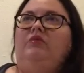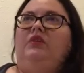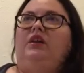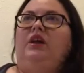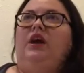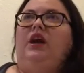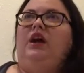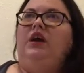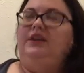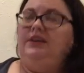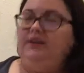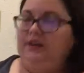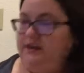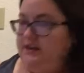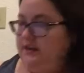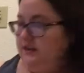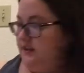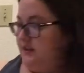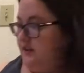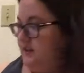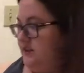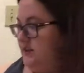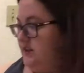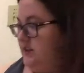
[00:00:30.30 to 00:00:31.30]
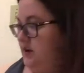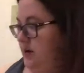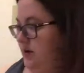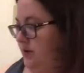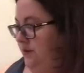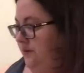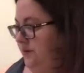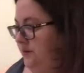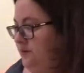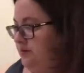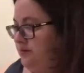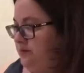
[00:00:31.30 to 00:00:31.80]
onions,
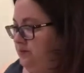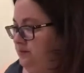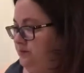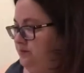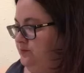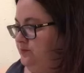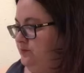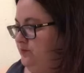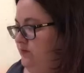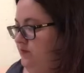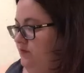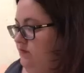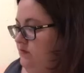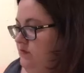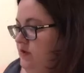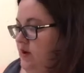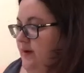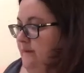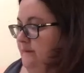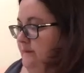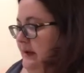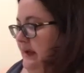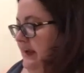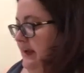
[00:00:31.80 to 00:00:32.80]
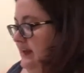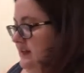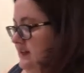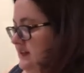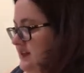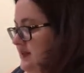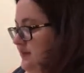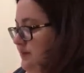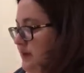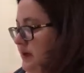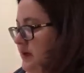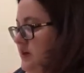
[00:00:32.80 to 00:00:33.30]

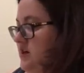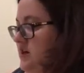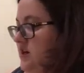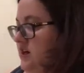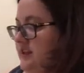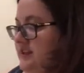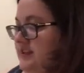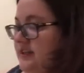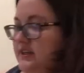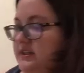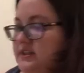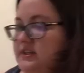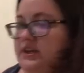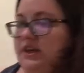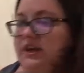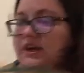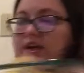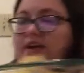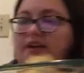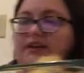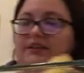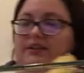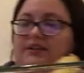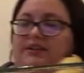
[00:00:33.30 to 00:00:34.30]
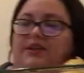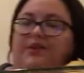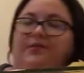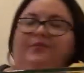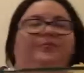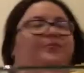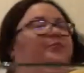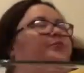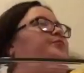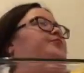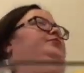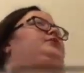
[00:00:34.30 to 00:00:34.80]
paste picante sauce,
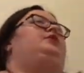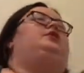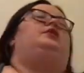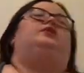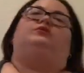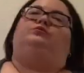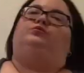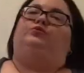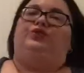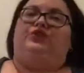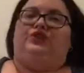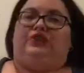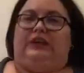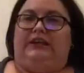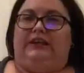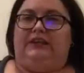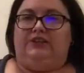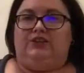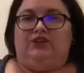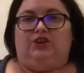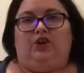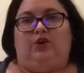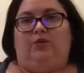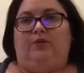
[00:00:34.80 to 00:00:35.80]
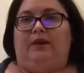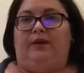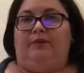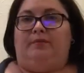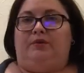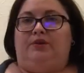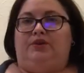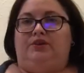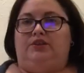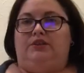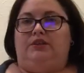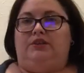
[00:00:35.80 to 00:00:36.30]
which I like to call white
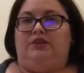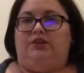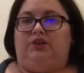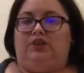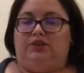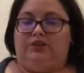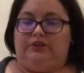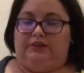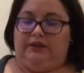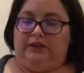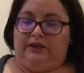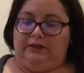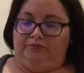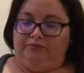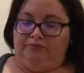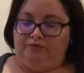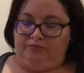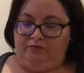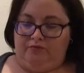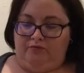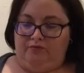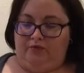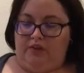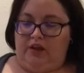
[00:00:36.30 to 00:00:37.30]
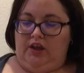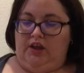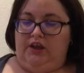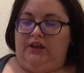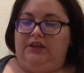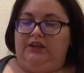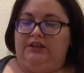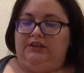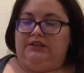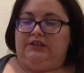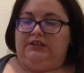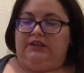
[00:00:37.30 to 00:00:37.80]
person salsa,
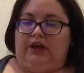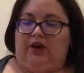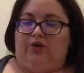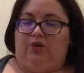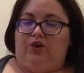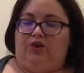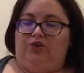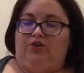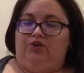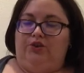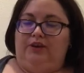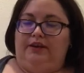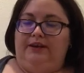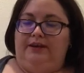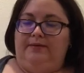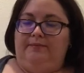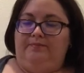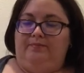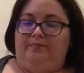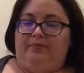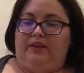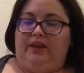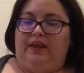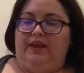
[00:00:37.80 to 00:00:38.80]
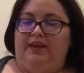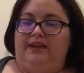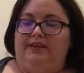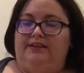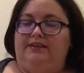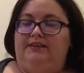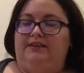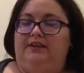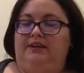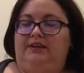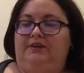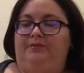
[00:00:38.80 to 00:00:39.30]
sour cream, and
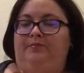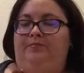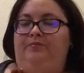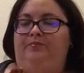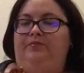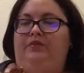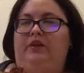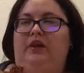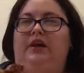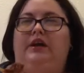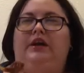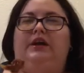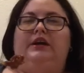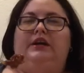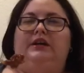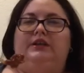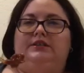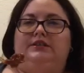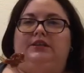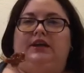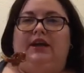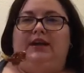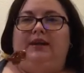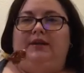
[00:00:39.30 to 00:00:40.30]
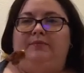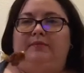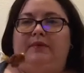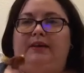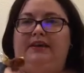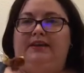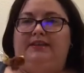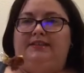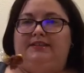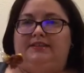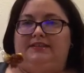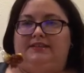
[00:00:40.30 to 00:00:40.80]

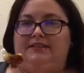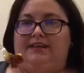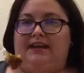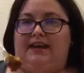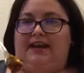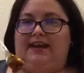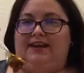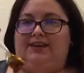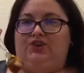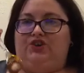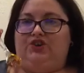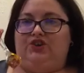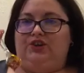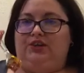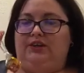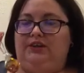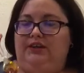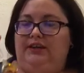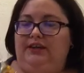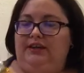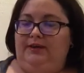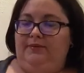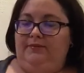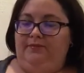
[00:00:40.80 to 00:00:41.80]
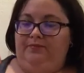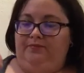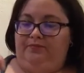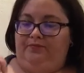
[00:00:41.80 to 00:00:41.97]
dynamite stag chili.